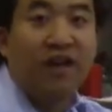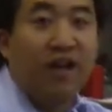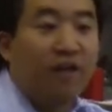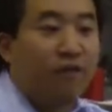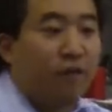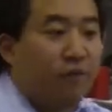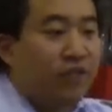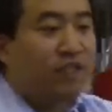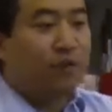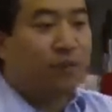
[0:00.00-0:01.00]
from the
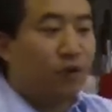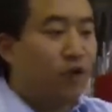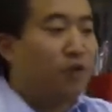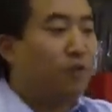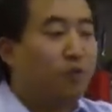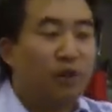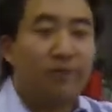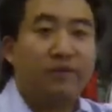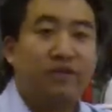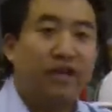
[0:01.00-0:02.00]
simplehuman
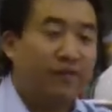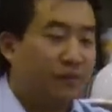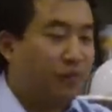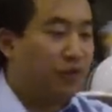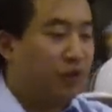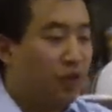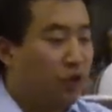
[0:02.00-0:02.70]
website with no